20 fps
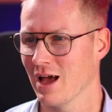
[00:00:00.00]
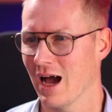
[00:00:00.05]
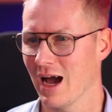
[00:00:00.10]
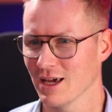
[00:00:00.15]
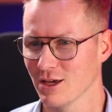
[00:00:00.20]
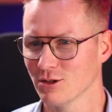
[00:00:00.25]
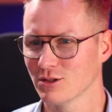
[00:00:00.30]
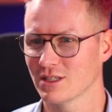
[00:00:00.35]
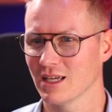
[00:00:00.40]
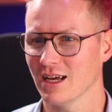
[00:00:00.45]
I
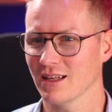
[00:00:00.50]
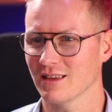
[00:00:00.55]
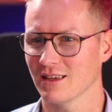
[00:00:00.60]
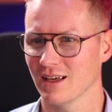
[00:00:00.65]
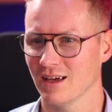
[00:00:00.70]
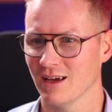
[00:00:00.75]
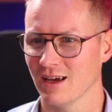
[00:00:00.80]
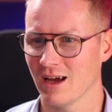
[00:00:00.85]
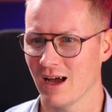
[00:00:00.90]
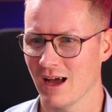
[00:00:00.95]
use that,
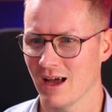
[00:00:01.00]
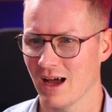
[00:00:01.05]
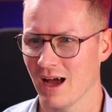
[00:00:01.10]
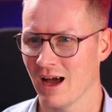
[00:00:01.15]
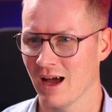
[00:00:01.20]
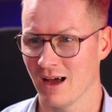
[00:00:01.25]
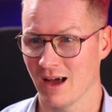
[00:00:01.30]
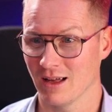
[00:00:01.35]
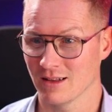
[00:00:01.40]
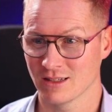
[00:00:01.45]

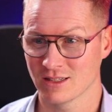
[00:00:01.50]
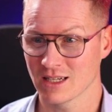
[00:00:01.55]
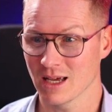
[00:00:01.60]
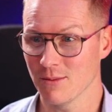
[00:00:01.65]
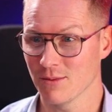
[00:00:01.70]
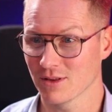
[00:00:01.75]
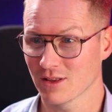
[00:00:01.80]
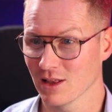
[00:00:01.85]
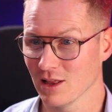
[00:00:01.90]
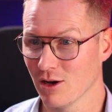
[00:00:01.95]
the same
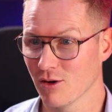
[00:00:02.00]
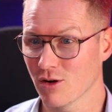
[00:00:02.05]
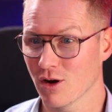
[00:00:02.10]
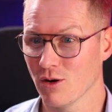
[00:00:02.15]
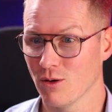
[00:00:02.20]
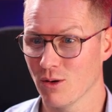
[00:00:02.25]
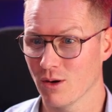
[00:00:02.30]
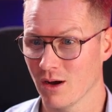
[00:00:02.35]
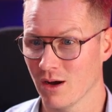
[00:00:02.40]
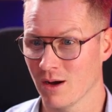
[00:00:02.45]
with the
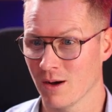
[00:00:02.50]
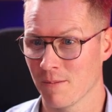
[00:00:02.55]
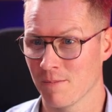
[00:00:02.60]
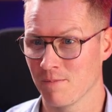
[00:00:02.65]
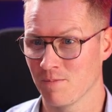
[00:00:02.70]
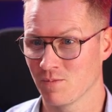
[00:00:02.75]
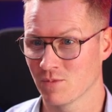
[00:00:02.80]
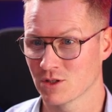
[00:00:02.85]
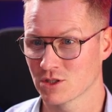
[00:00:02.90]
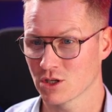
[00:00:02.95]
logo.
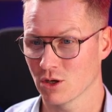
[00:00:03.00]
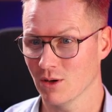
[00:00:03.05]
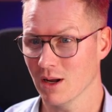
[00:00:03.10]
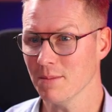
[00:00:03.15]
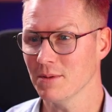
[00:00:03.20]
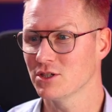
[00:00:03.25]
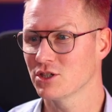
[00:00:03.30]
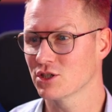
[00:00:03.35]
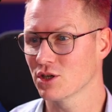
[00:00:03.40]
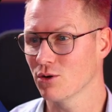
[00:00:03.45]
So let
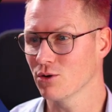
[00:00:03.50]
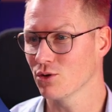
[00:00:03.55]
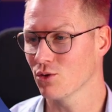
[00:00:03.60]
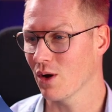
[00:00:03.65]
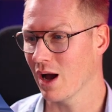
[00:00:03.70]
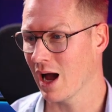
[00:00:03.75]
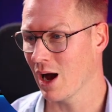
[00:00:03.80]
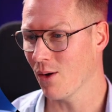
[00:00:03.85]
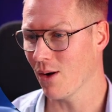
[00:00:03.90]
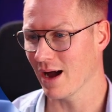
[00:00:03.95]
me show you
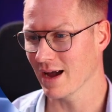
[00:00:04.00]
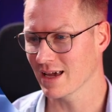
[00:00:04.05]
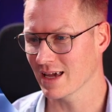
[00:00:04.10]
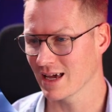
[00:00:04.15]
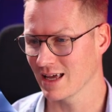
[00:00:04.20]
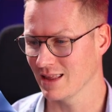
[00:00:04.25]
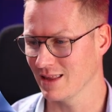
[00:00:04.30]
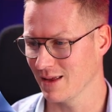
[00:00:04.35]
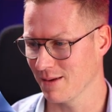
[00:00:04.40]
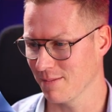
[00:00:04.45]
how I can